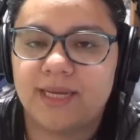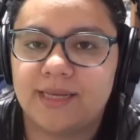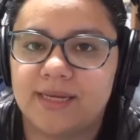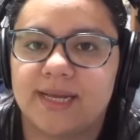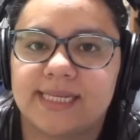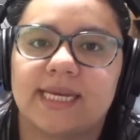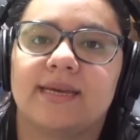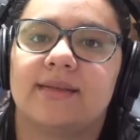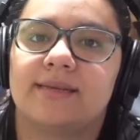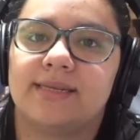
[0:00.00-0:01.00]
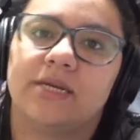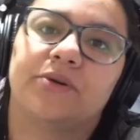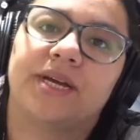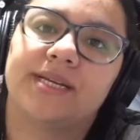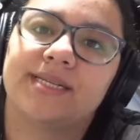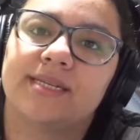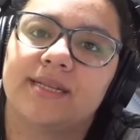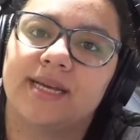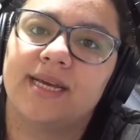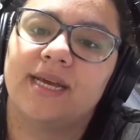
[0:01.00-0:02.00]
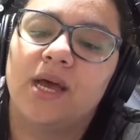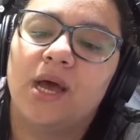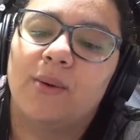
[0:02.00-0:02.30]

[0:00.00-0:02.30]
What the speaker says: he does take it seriously,